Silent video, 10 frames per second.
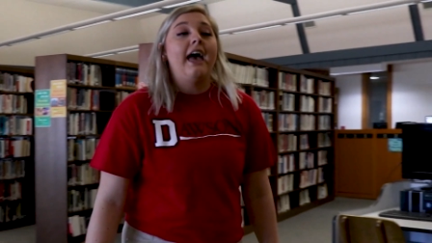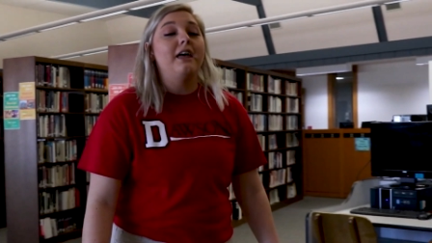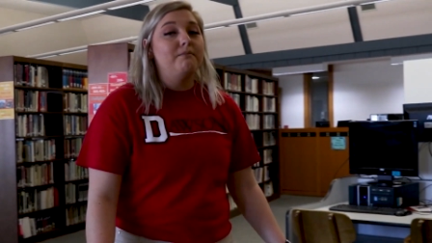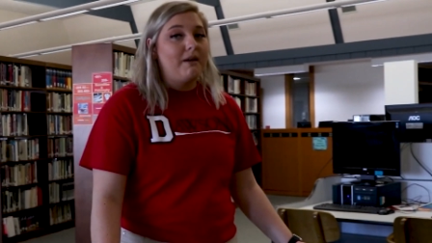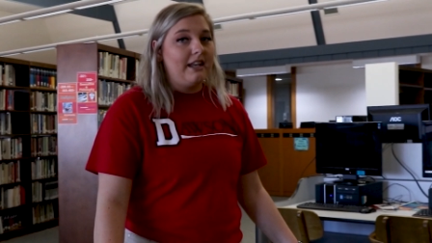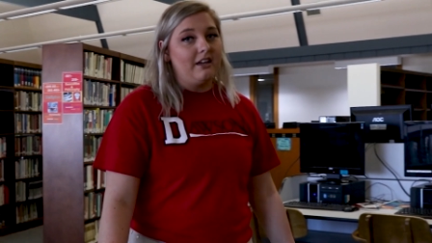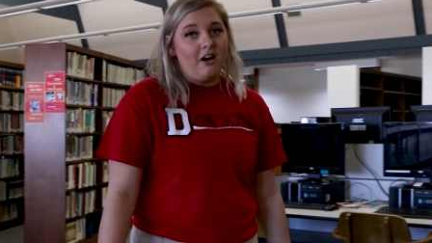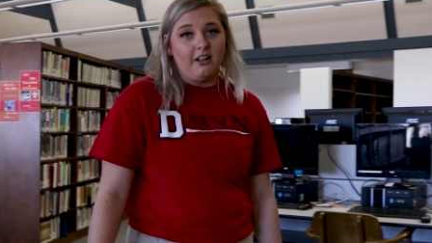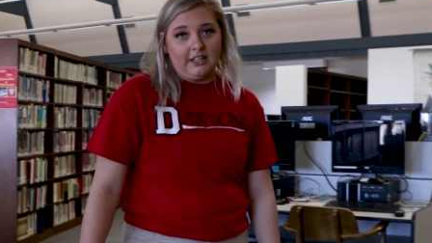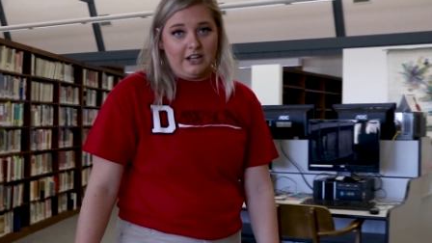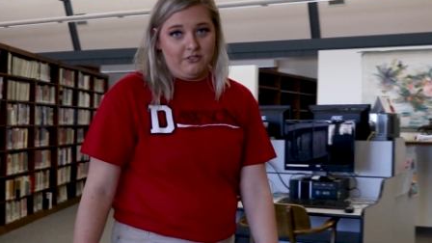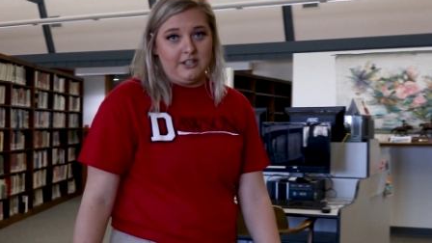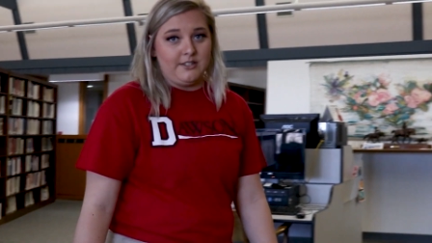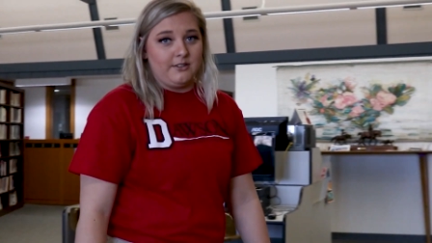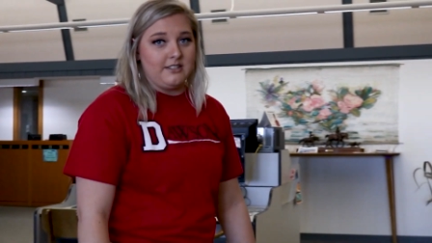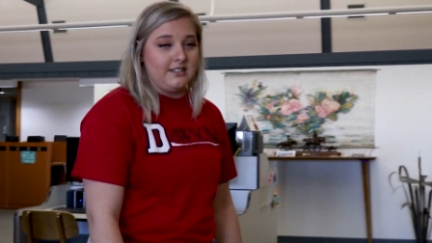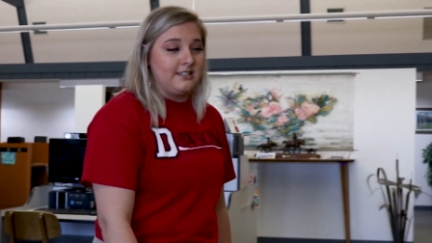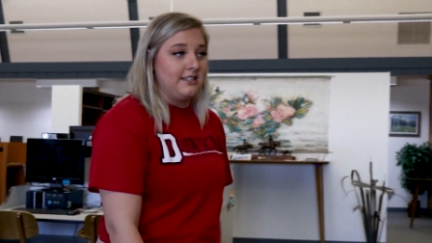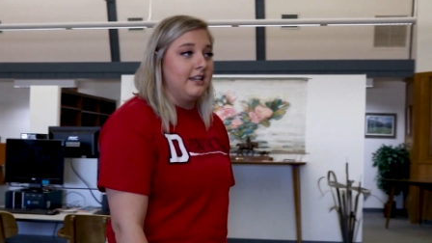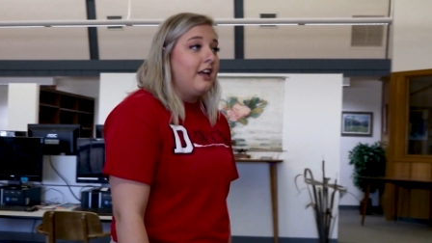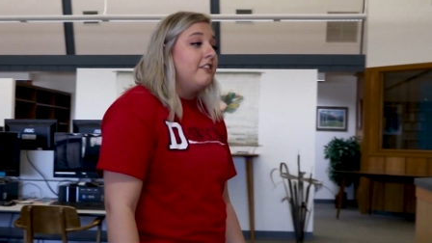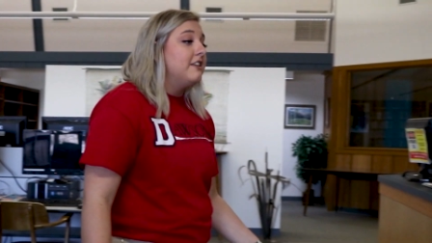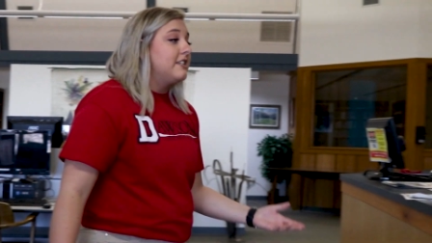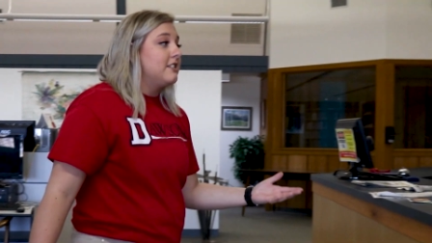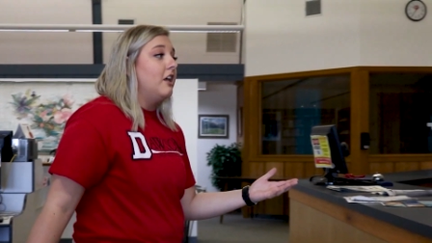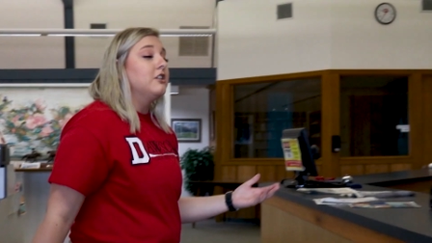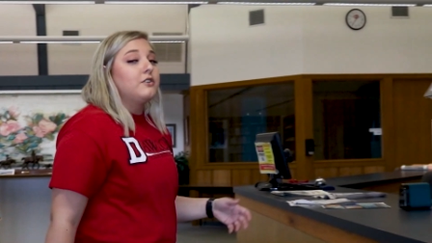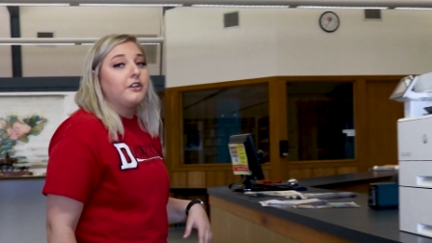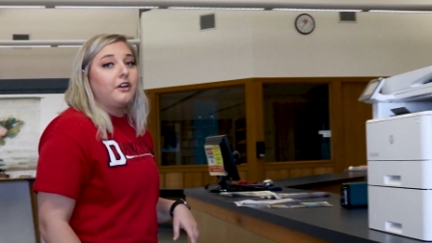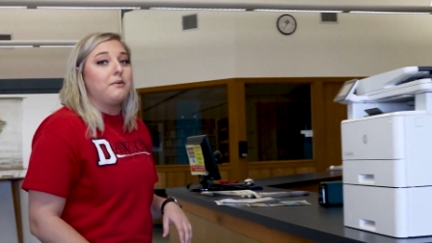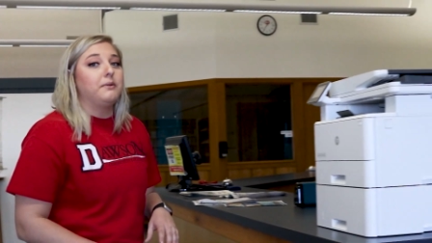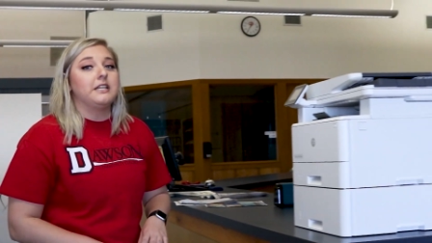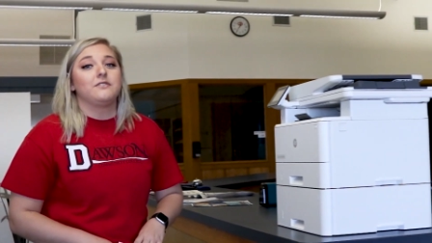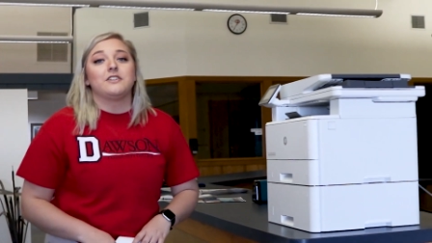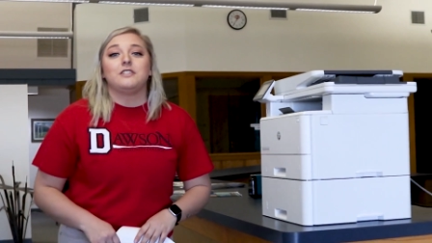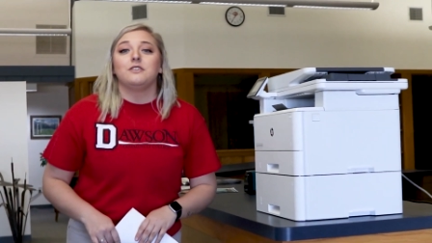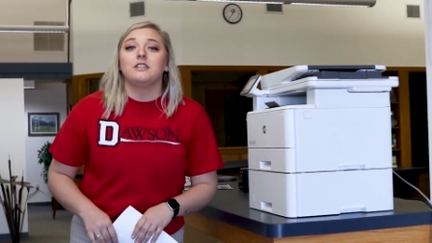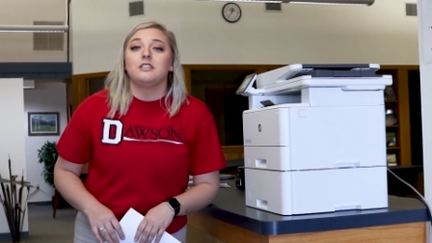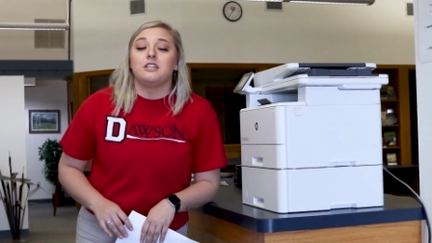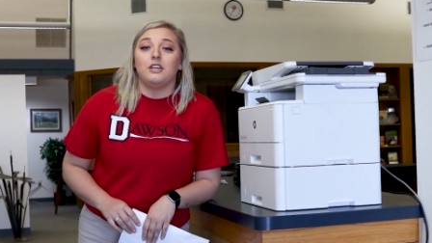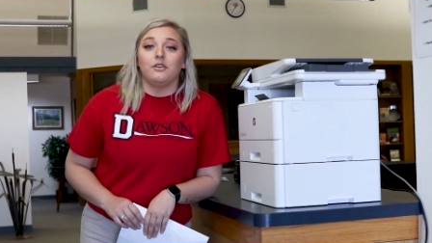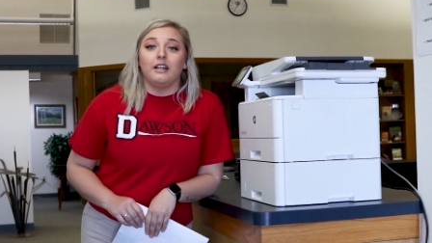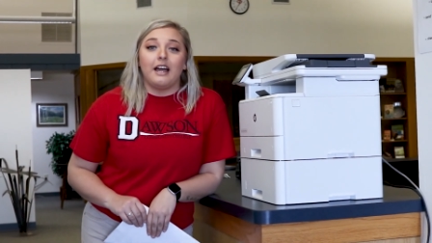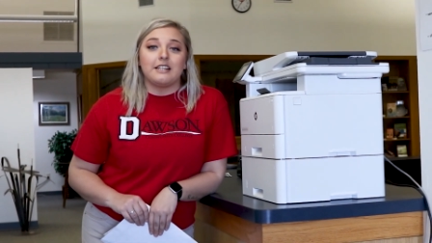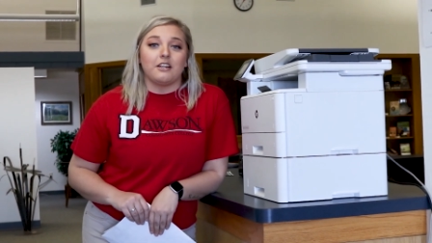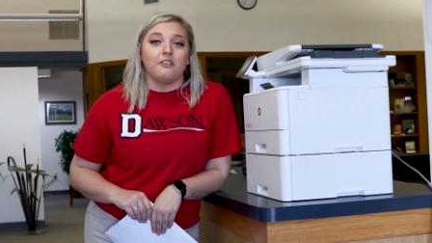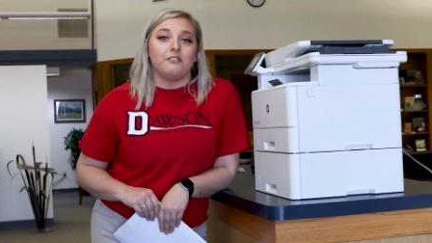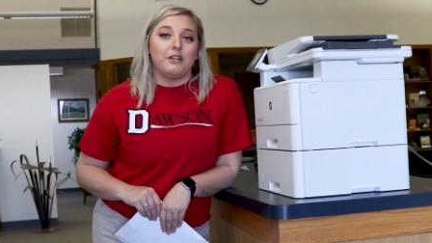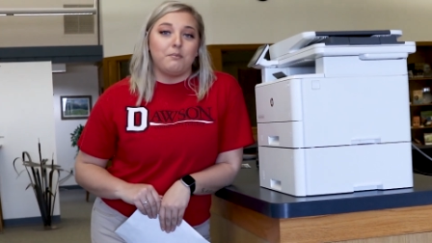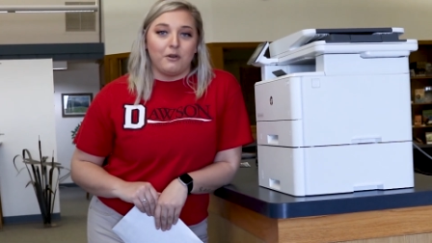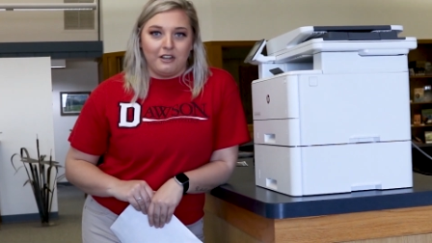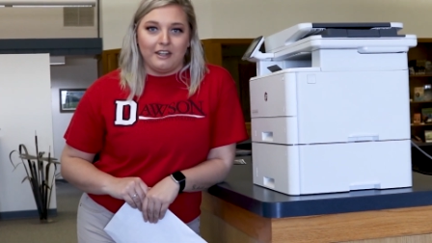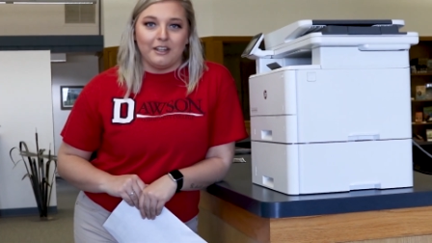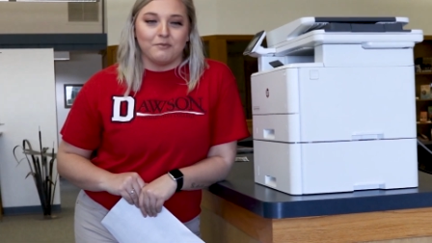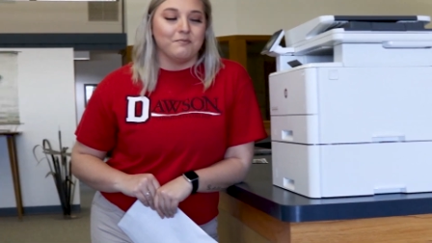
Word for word: and many online resources. This is also a great place for students to utilize our free printing.